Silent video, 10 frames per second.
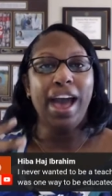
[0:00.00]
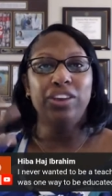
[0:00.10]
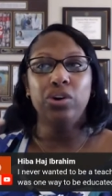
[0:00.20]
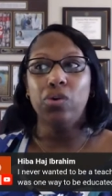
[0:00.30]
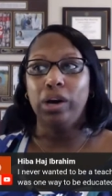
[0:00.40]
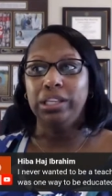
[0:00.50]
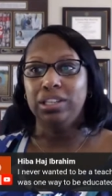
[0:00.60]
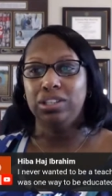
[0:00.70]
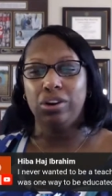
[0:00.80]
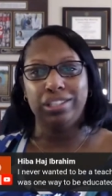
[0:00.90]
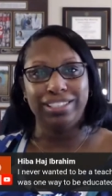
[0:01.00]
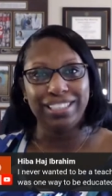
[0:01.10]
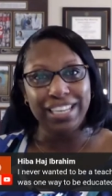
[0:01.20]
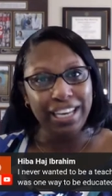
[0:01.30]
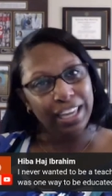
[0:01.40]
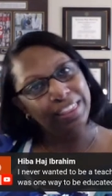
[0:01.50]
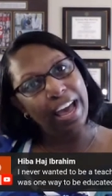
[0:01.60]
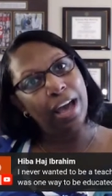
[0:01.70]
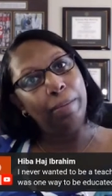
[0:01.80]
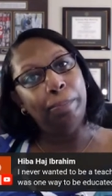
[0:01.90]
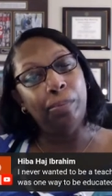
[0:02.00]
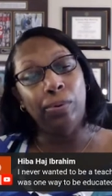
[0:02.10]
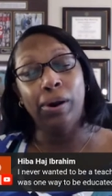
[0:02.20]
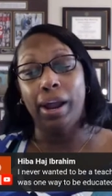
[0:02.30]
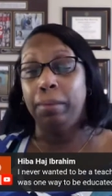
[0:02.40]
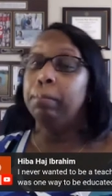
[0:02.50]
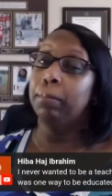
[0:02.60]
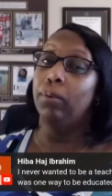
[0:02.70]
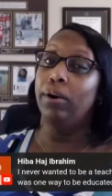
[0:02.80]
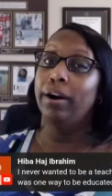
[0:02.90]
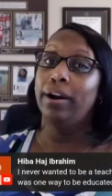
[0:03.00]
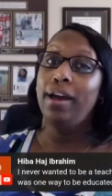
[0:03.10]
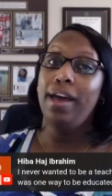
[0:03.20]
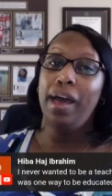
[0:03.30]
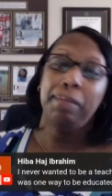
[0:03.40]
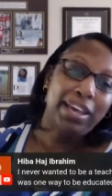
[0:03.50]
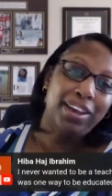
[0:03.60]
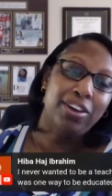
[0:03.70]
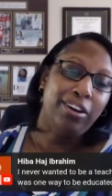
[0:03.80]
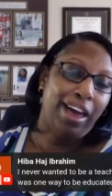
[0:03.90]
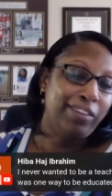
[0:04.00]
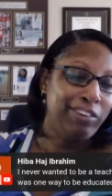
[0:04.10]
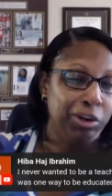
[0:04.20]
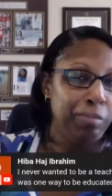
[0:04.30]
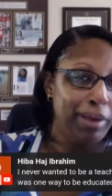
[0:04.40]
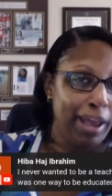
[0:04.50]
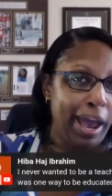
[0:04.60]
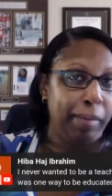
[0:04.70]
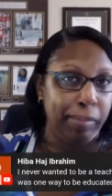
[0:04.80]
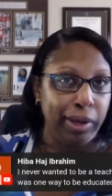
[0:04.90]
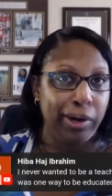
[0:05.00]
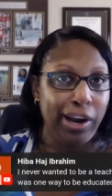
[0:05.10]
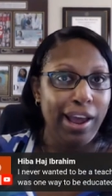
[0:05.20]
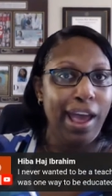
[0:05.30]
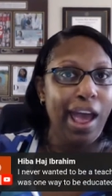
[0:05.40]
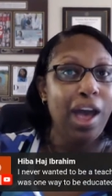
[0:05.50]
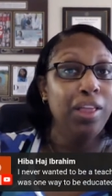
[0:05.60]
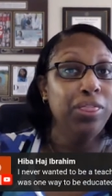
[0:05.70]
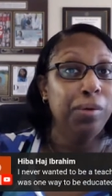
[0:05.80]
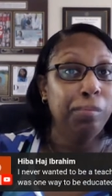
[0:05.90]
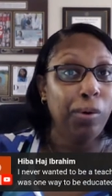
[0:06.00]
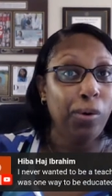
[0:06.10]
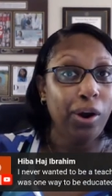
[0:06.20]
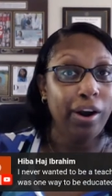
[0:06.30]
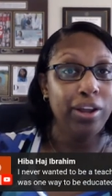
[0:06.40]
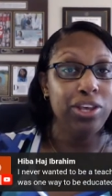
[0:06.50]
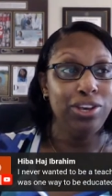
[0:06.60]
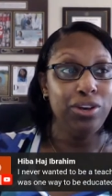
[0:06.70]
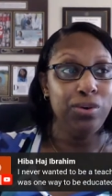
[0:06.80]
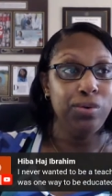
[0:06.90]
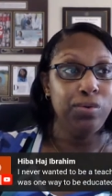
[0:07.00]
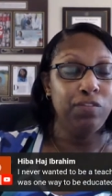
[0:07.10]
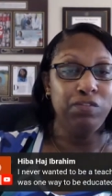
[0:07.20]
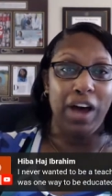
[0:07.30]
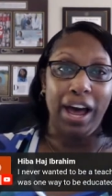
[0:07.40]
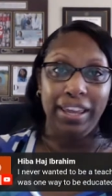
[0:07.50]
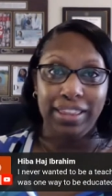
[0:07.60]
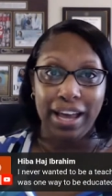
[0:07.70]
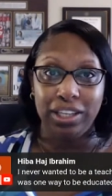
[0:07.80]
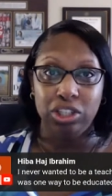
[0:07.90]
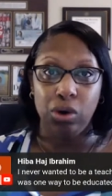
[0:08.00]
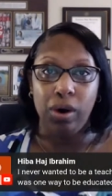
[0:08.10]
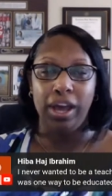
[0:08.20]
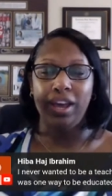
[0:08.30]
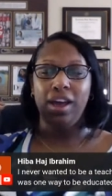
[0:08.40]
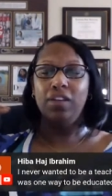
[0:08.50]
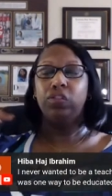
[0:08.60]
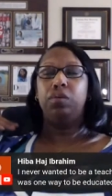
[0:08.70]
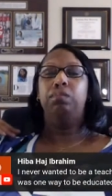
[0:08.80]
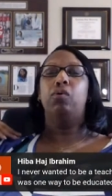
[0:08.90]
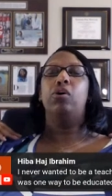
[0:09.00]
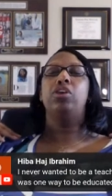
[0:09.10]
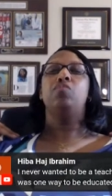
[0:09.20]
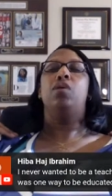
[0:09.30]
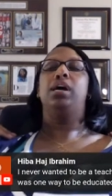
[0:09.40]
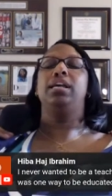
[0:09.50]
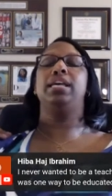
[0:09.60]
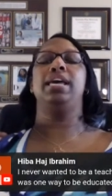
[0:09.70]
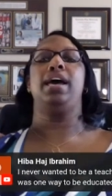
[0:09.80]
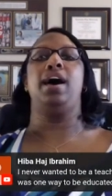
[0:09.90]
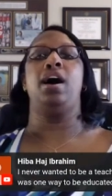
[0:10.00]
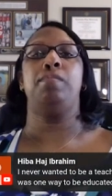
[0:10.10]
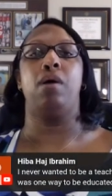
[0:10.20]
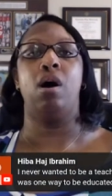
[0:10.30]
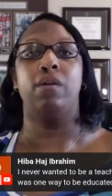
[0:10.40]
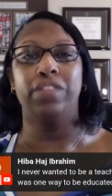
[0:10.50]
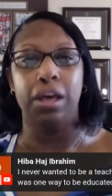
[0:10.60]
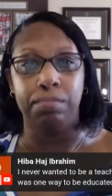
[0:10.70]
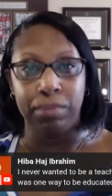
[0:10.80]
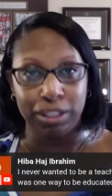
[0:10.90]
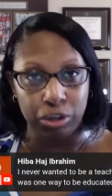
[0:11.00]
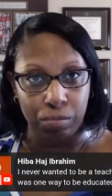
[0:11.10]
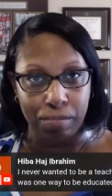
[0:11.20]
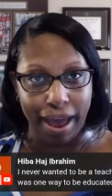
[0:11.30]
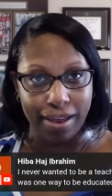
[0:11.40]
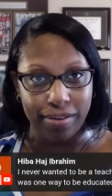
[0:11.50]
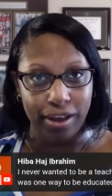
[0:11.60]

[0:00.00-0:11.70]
And you're going to start seeking that more and more and making your life a little bit happier. The more you find that joy, the more you want to get up off that mental mat.